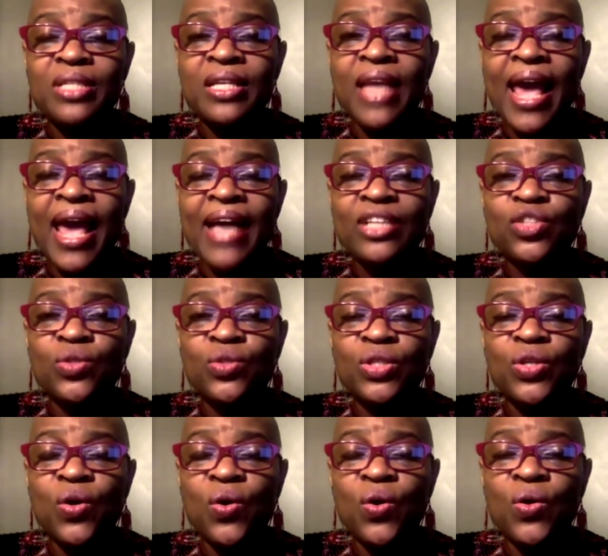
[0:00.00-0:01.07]
actually
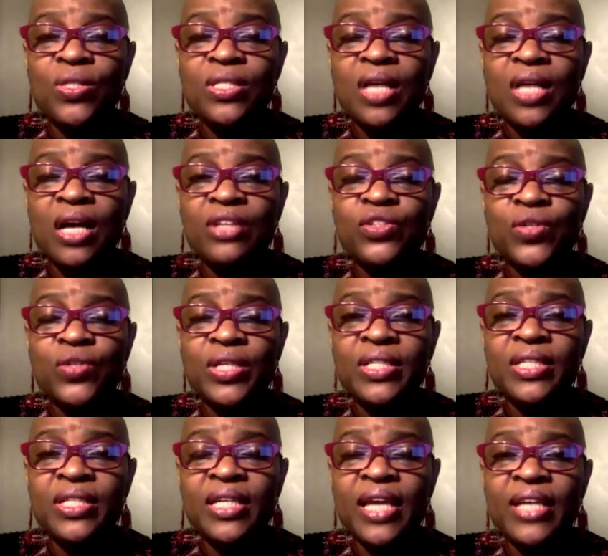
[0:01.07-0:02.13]
cause
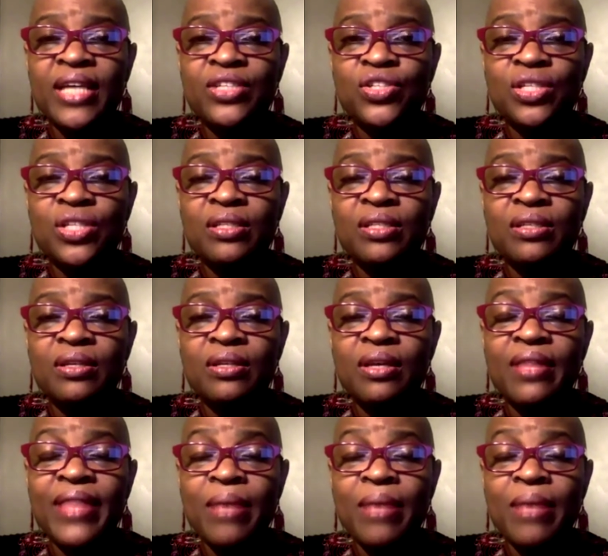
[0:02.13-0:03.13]
contraindication. That